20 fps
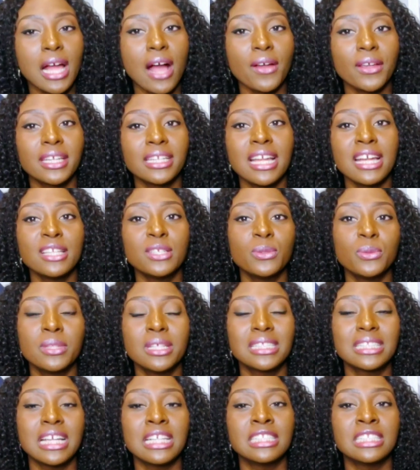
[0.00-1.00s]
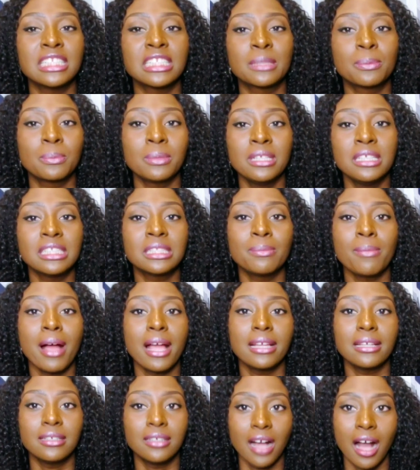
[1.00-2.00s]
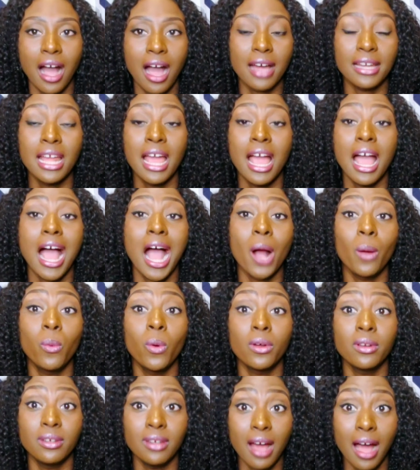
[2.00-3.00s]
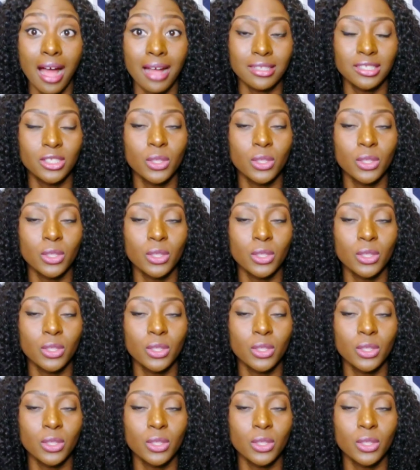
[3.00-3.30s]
How can I do this and displease my God? I will not."